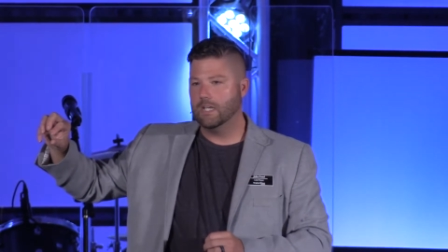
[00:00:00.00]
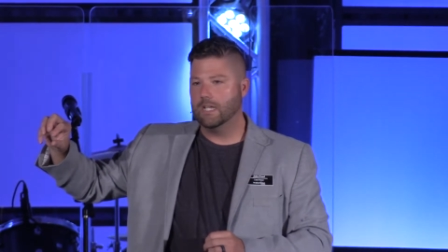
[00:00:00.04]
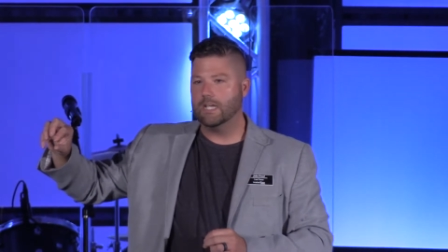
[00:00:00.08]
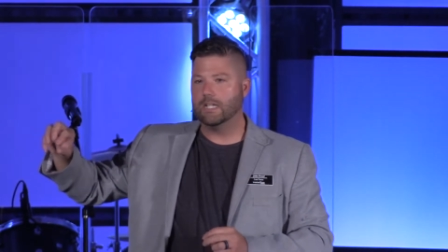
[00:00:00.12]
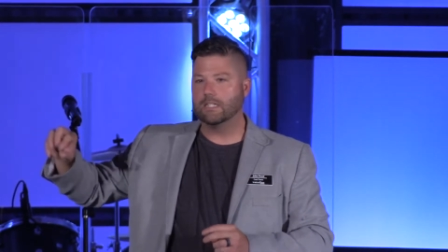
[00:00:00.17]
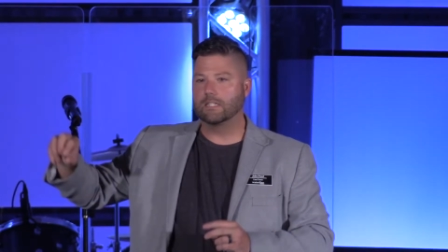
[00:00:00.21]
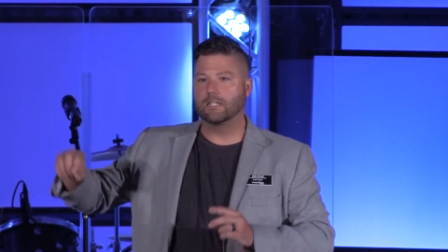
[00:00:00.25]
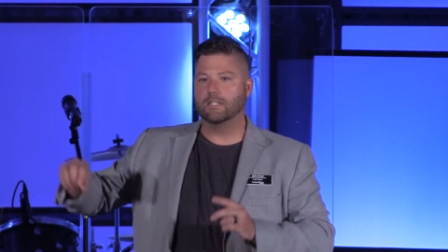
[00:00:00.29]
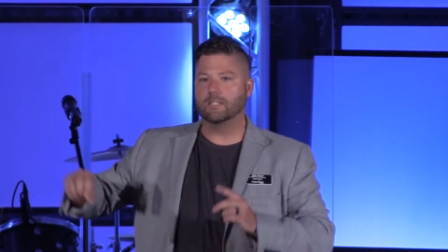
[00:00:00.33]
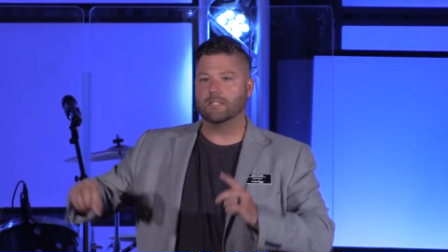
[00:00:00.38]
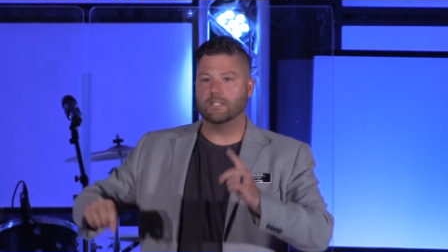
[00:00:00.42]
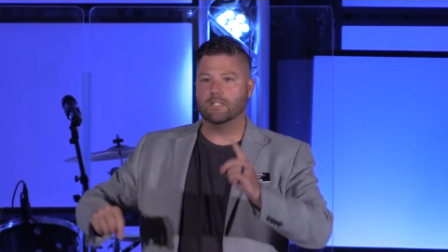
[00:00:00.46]

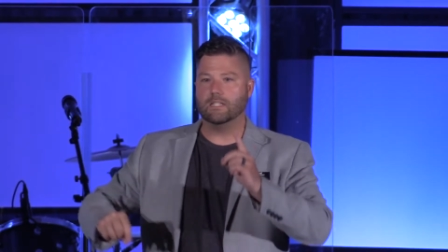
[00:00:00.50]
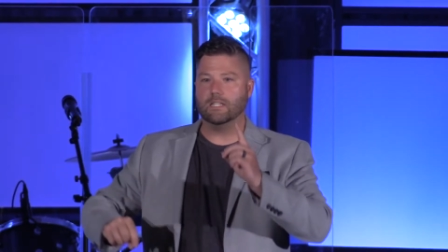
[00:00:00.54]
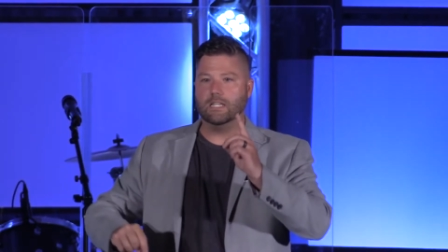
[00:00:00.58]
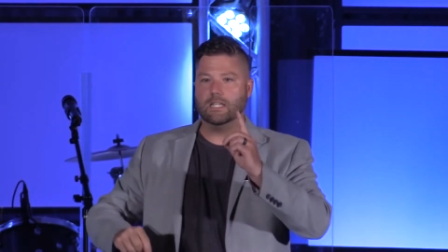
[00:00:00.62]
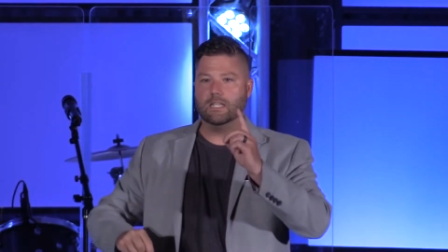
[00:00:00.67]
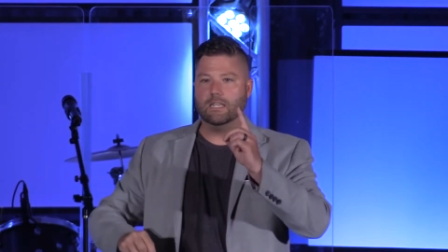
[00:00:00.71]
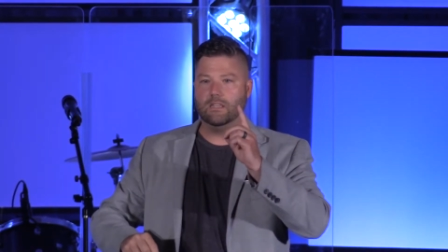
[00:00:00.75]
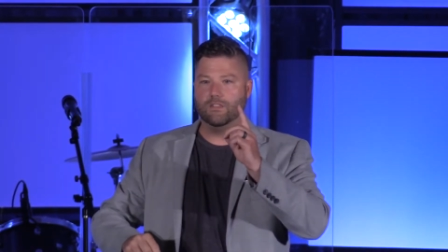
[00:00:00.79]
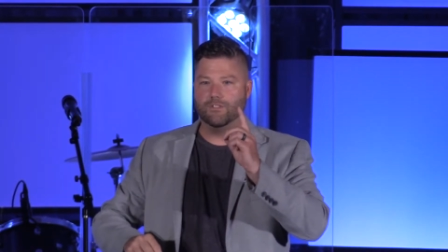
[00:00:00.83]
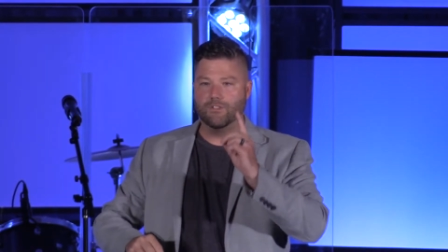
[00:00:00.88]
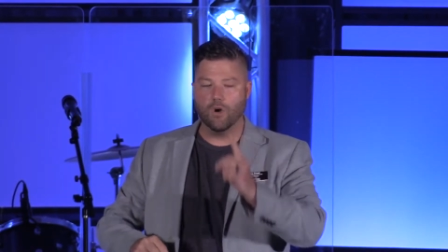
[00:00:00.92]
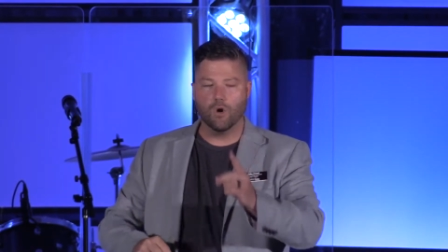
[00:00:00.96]
It's because
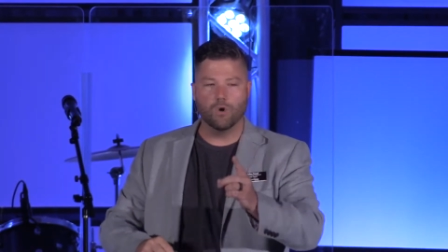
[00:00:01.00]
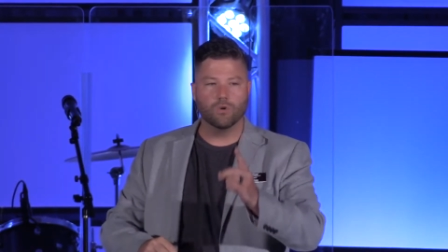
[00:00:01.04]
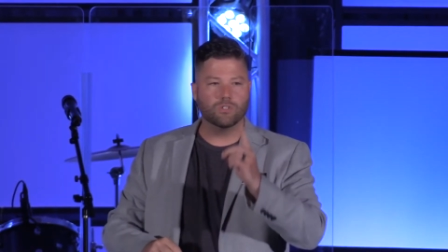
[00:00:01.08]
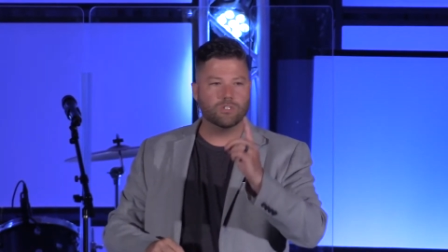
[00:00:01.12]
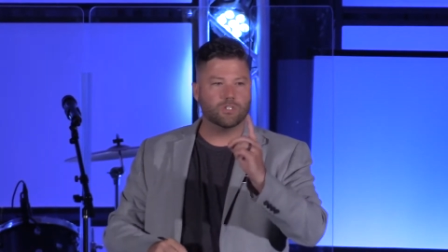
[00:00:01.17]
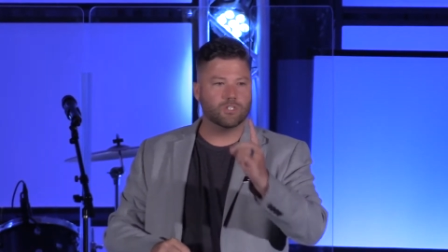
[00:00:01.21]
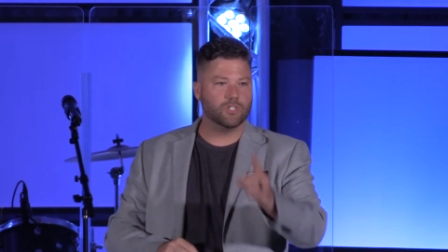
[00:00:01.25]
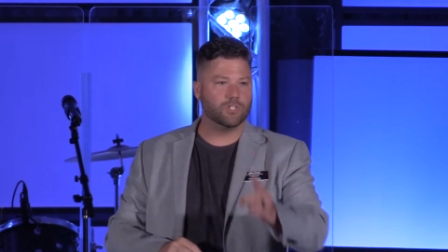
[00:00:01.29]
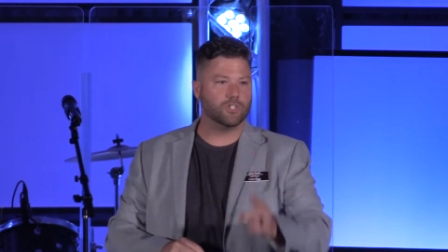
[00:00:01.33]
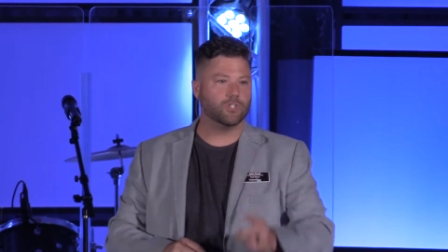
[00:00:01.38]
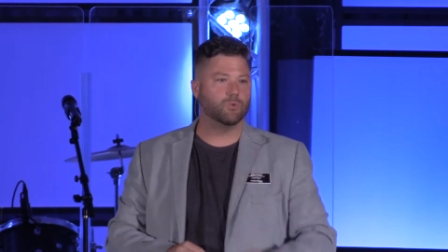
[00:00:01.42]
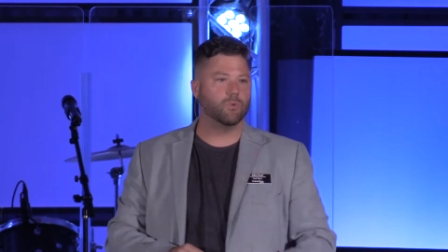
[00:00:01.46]
in those
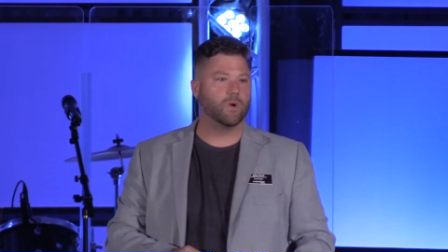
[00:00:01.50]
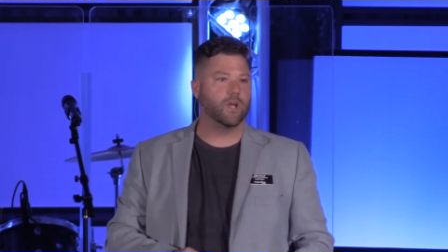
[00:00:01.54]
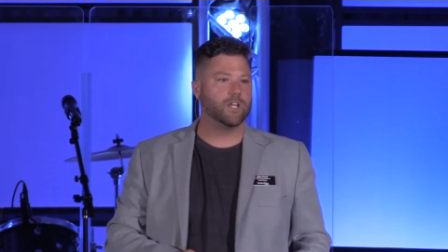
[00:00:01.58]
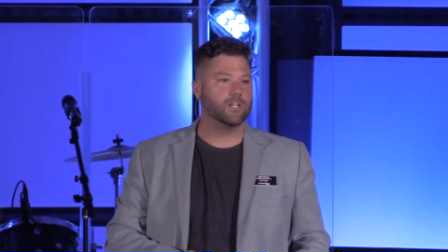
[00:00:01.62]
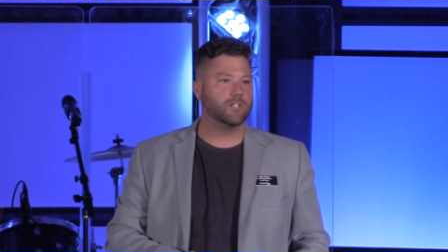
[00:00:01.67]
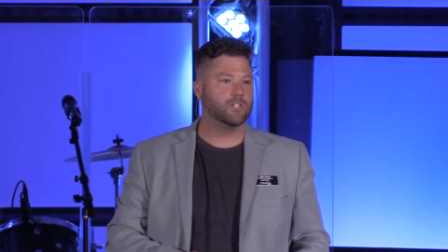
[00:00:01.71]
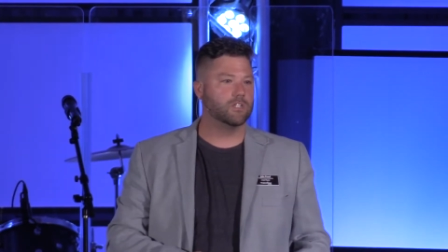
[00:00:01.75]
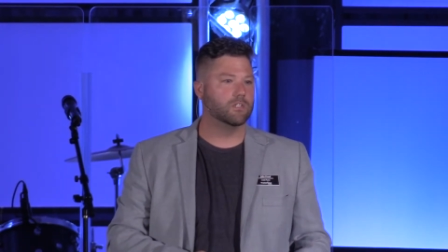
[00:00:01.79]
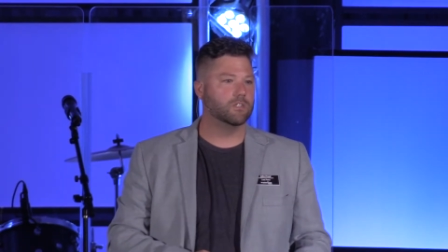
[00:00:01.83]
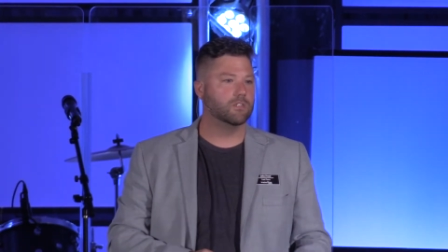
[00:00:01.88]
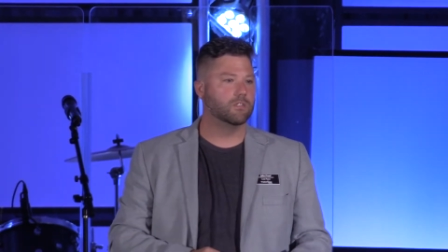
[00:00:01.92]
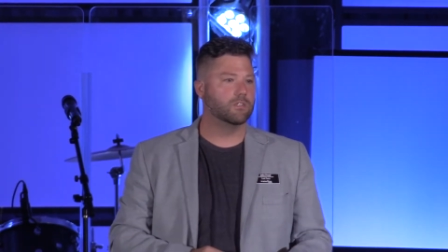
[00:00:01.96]

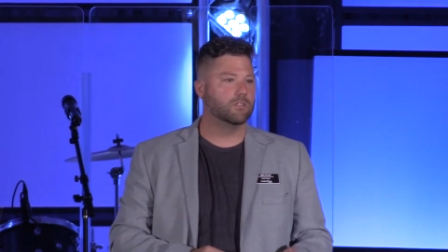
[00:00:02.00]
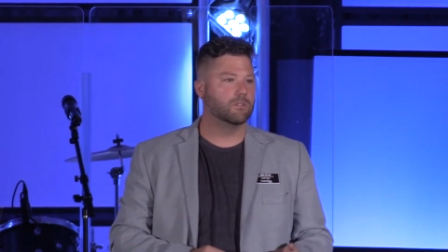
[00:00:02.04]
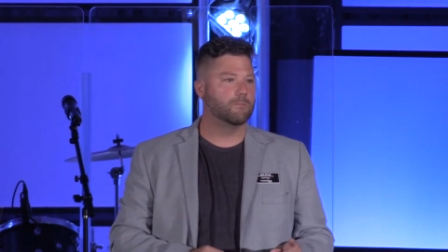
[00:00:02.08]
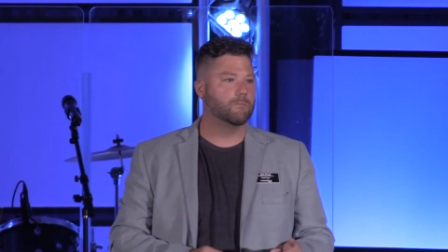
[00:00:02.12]
situations,